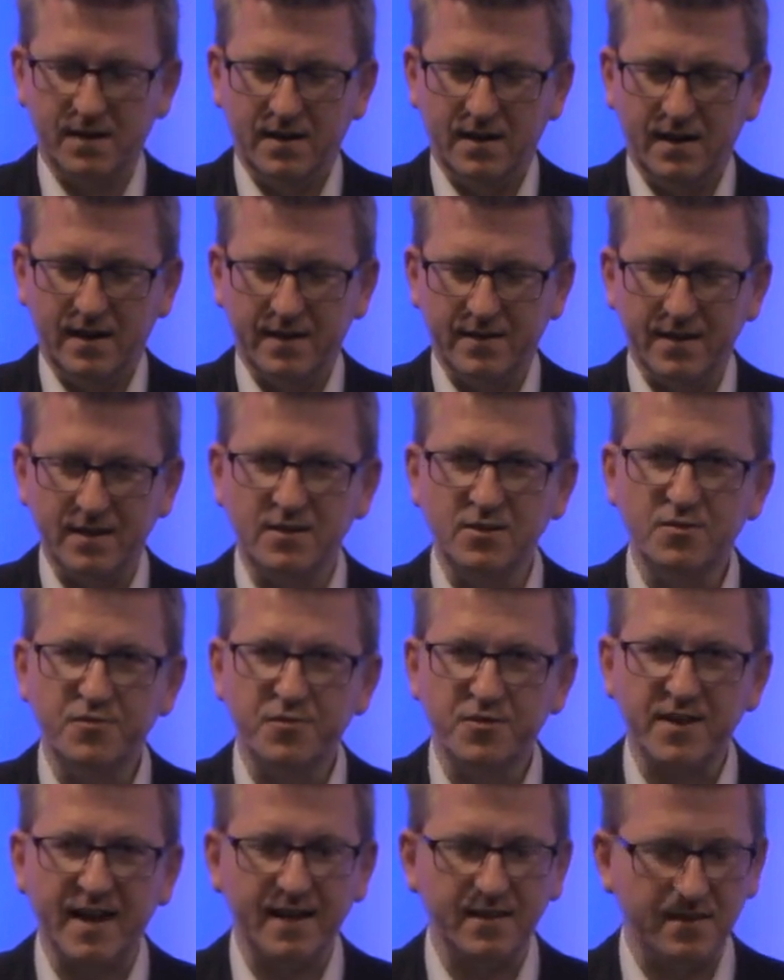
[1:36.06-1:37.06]
And then you
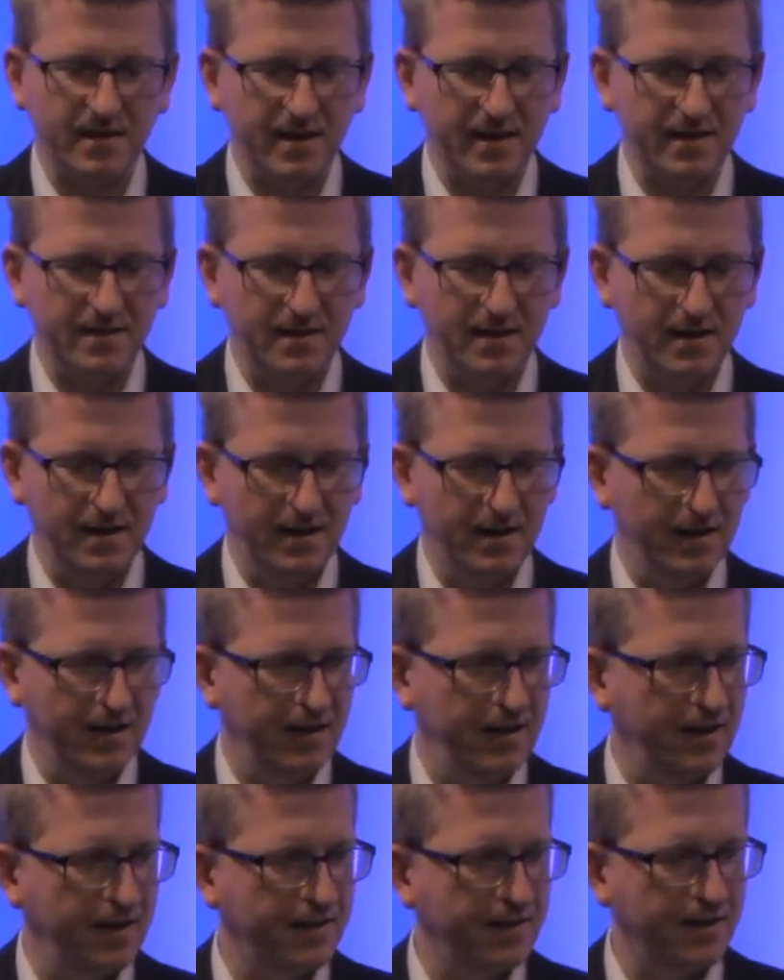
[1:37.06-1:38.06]
forget that,
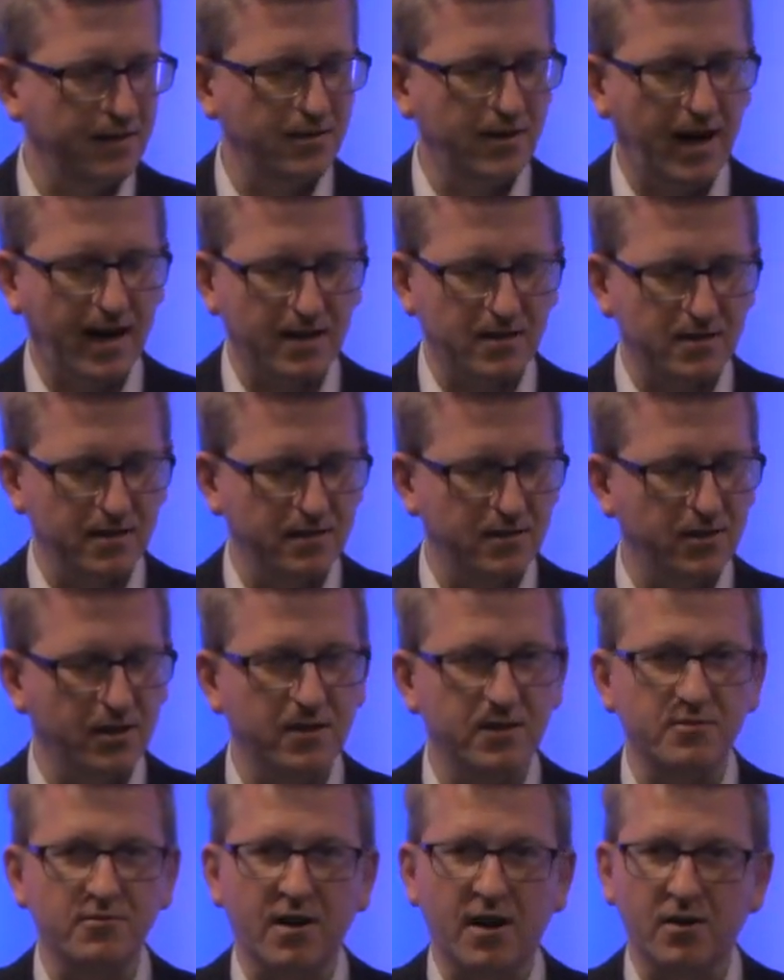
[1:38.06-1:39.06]
and then you actually
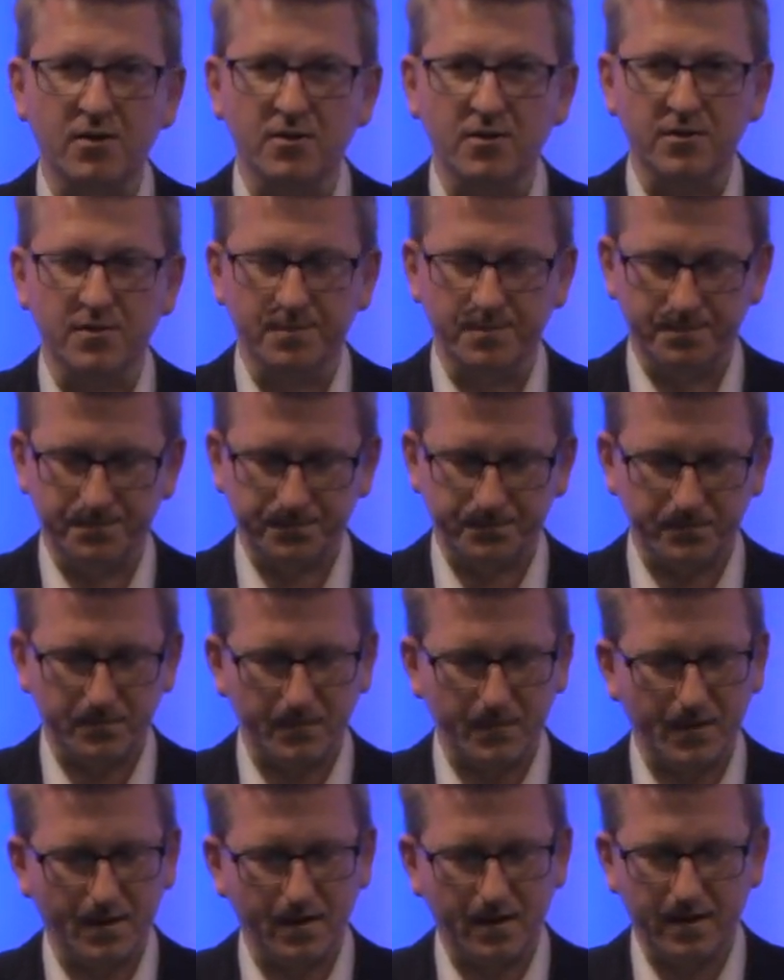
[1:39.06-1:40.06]
turn it round.
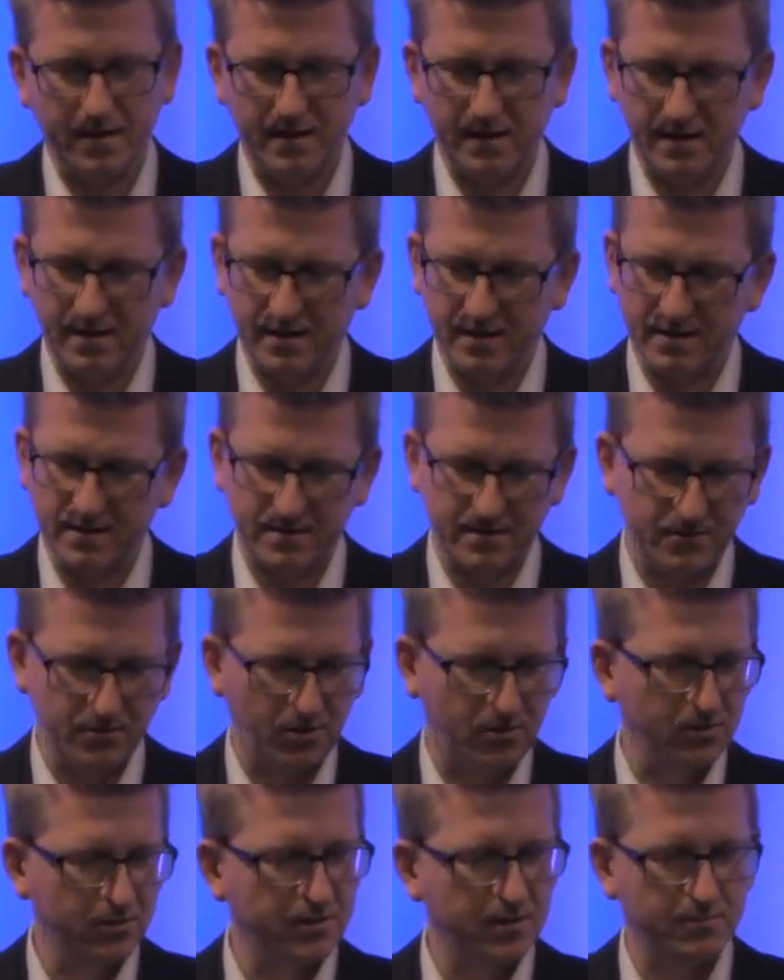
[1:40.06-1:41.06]
And you
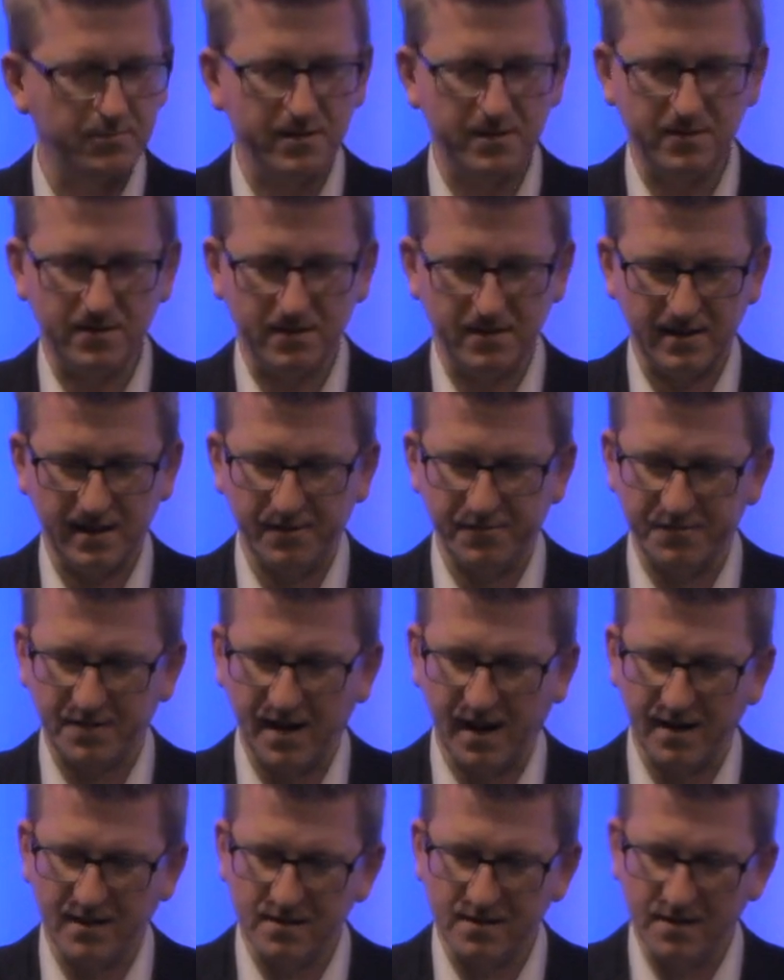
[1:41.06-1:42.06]
hold it with your left
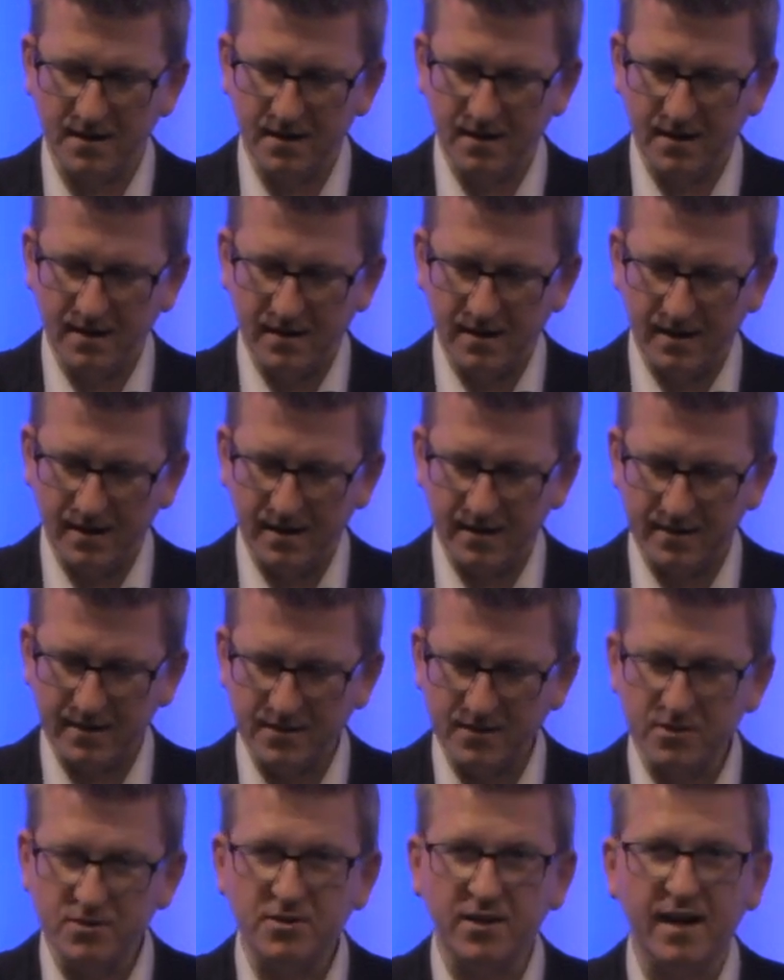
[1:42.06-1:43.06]
hand, and
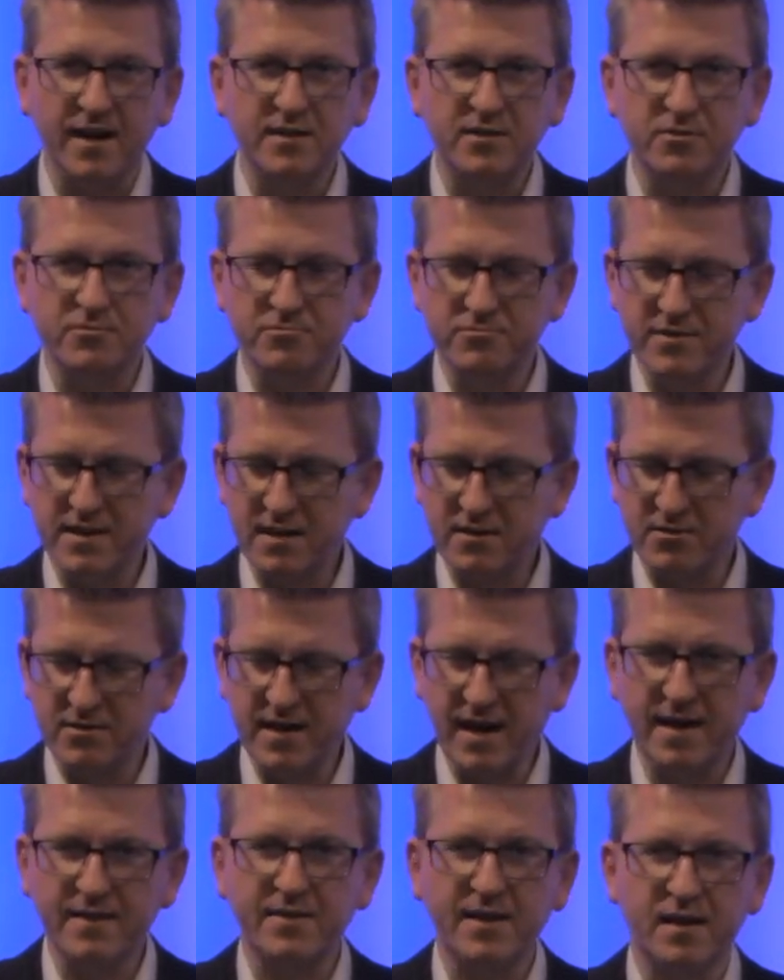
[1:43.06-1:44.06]
then you try to
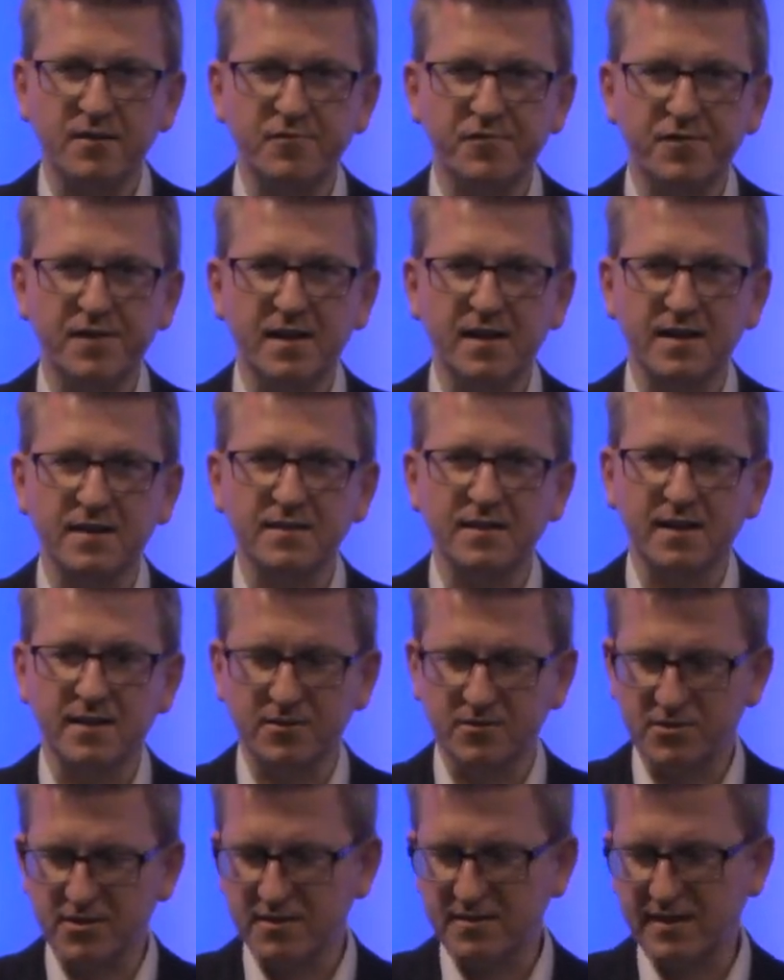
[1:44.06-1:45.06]
recreate that feeling that
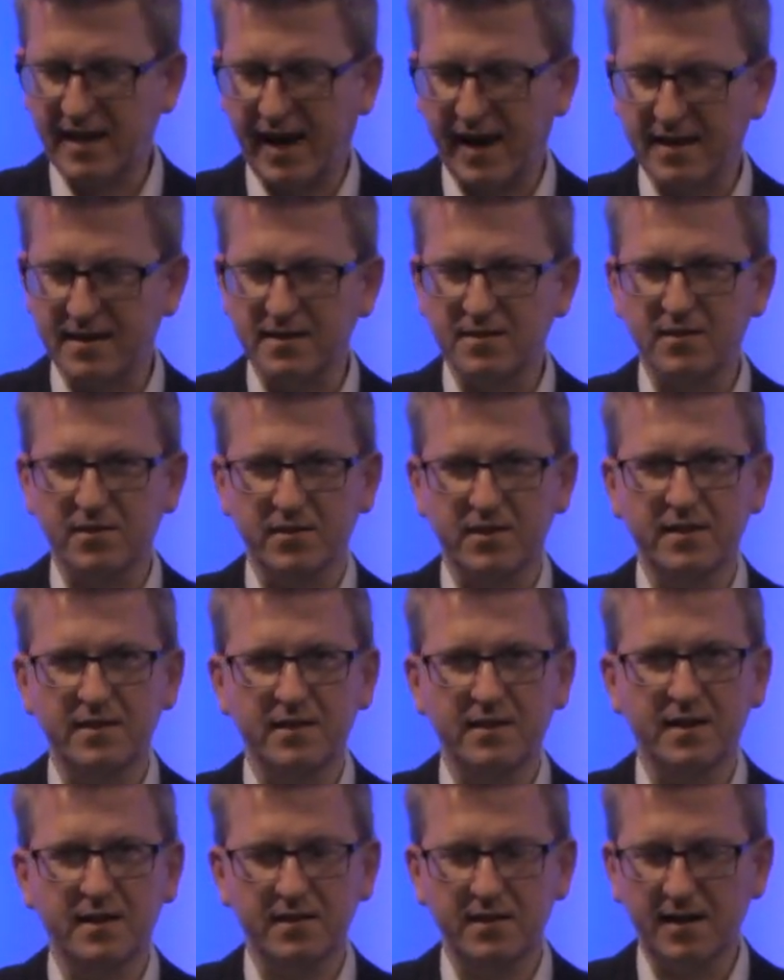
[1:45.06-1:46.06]
you just had
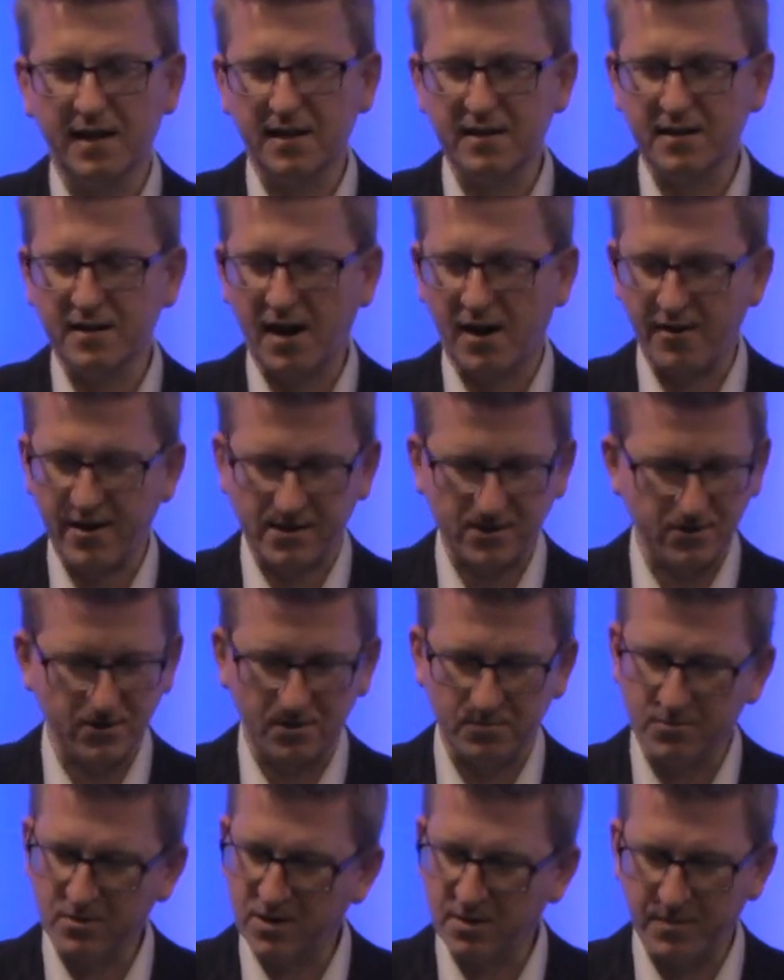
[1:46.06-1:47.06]
in the other direction.
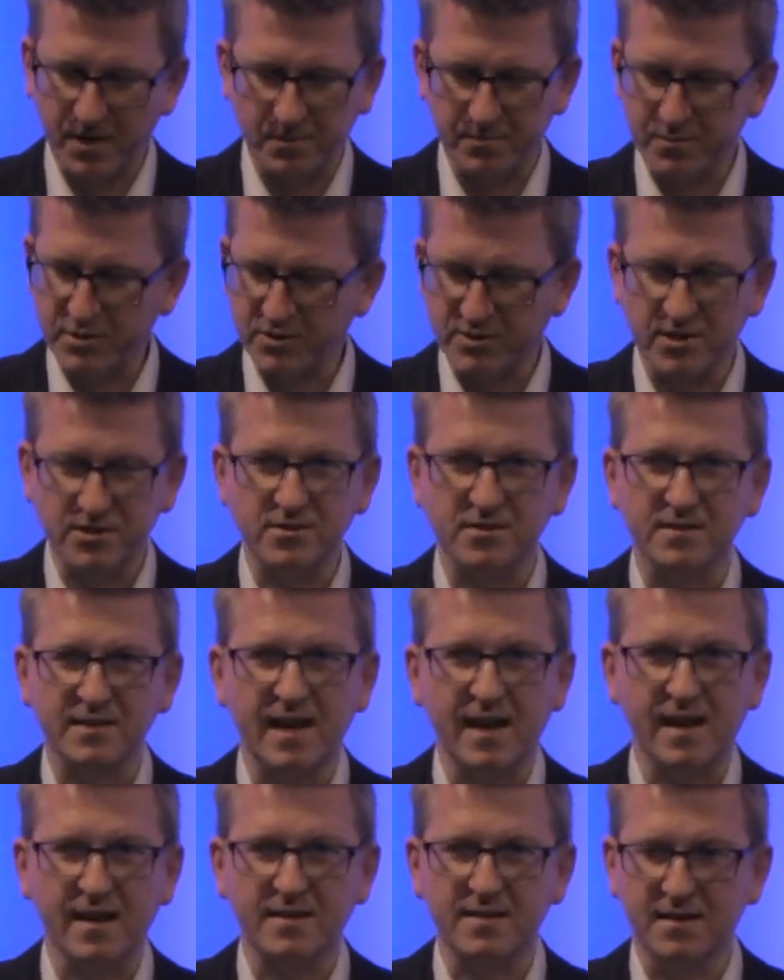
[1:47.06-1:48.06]
Don't worry about position
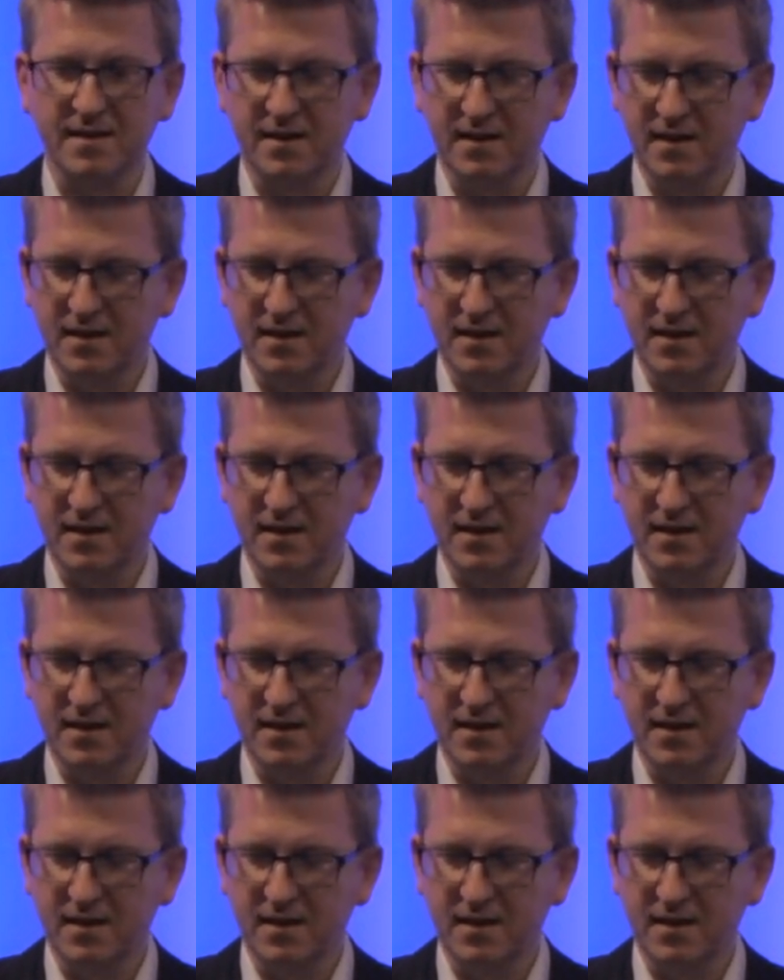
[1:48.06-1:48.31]
yet.